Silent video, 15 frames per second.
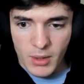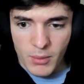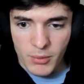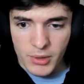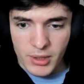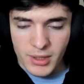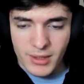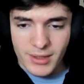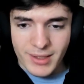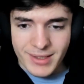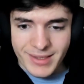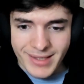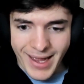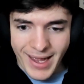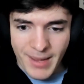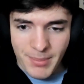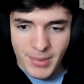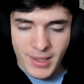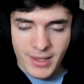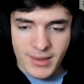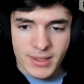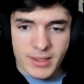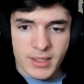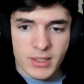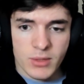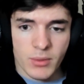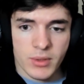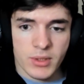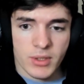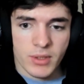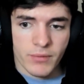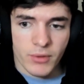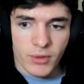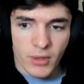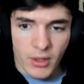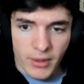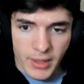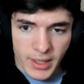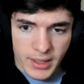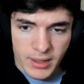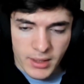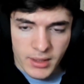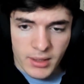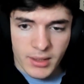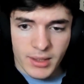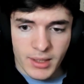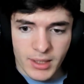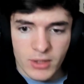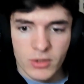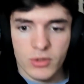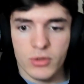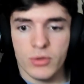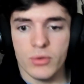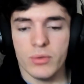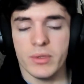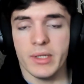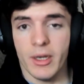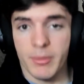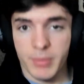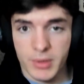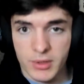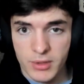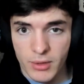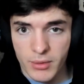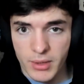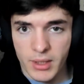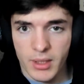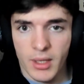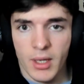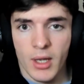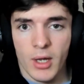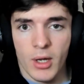We're going to click zap, and this is going to convert our ADA into the LP token,